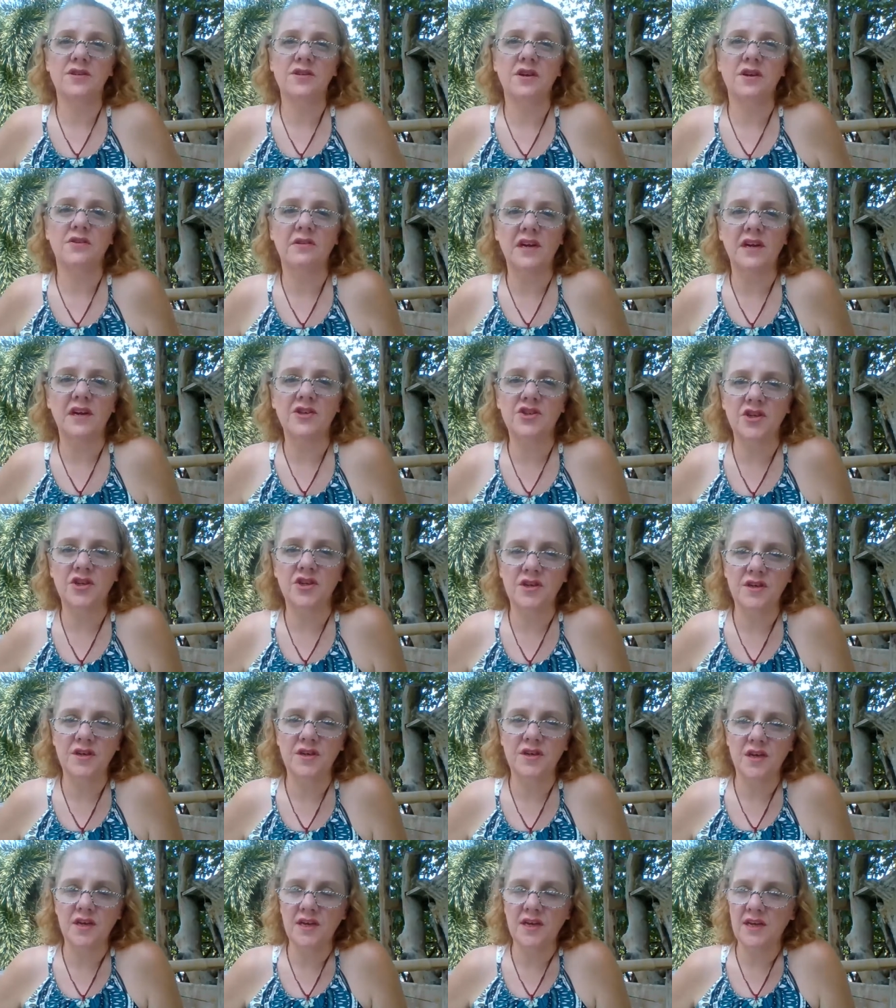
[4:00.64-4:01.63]
the
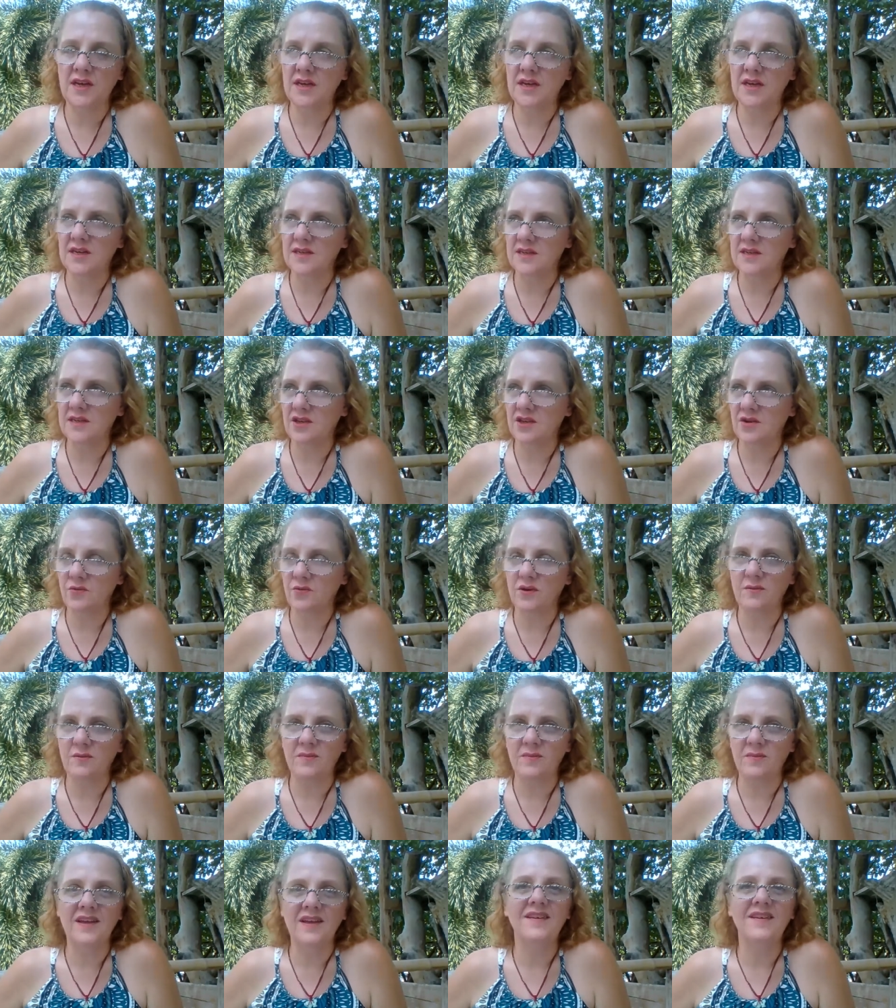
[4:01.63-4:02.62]
direction it is that you want
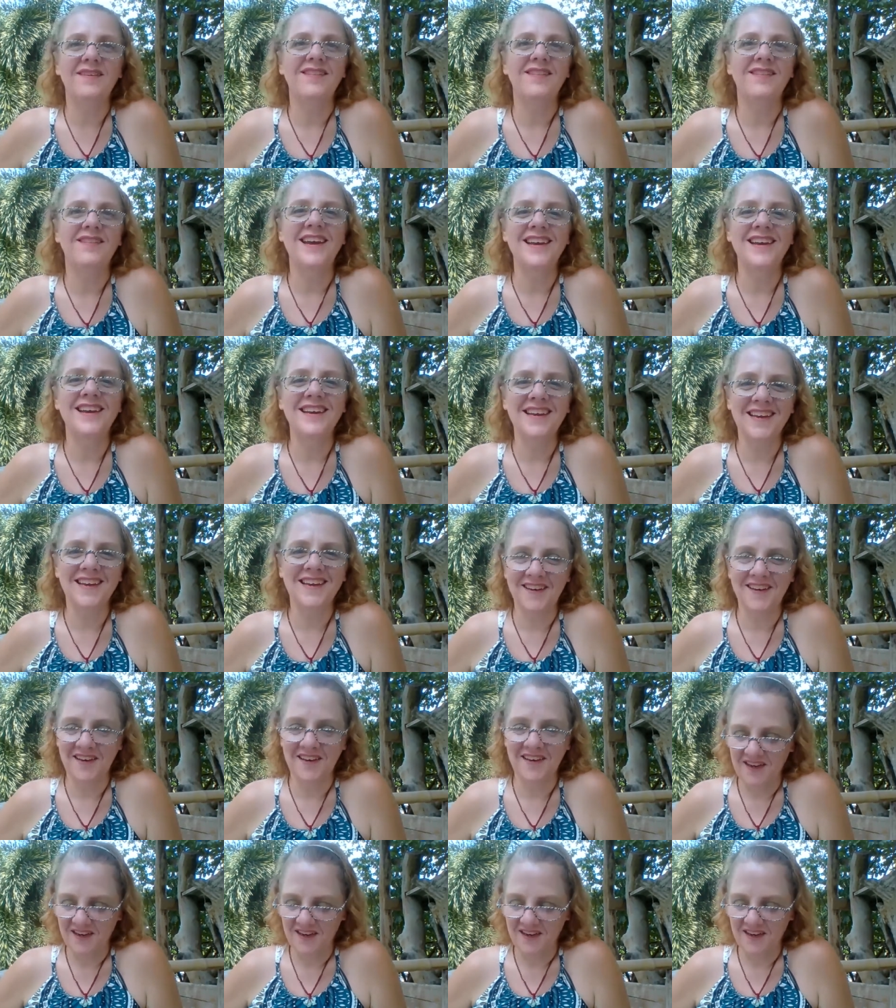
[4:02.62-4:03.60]
to be heading
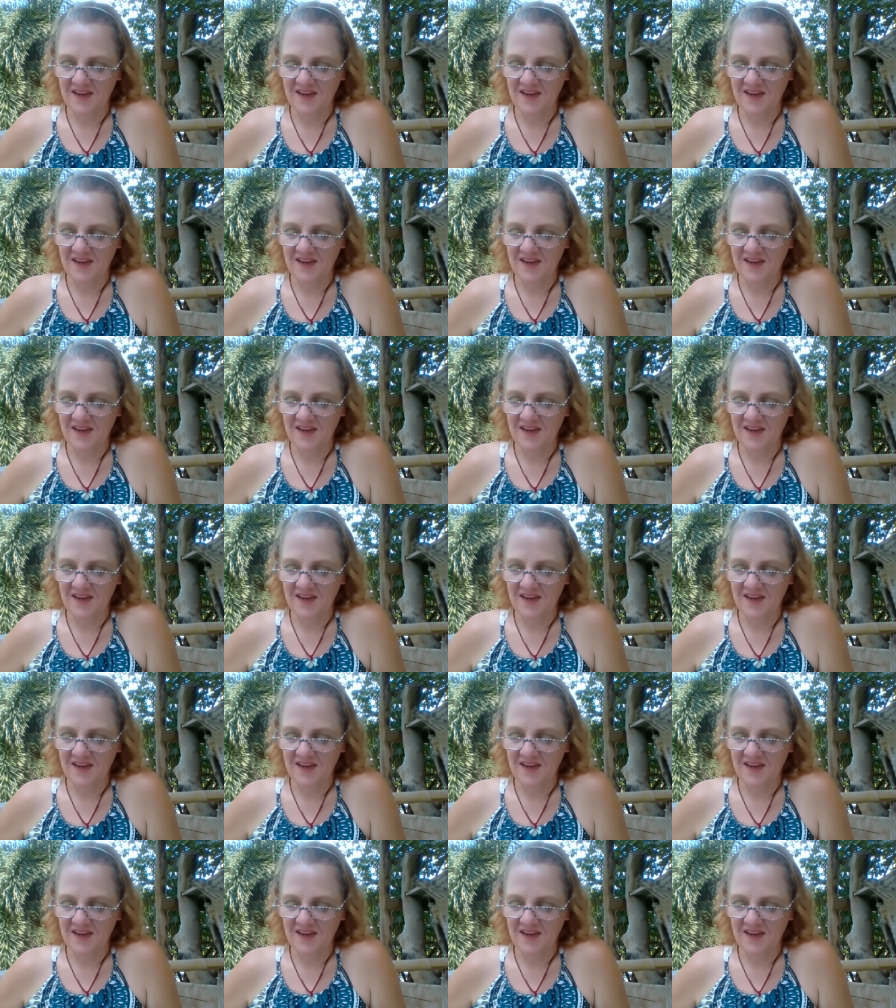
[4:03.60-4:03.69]
in?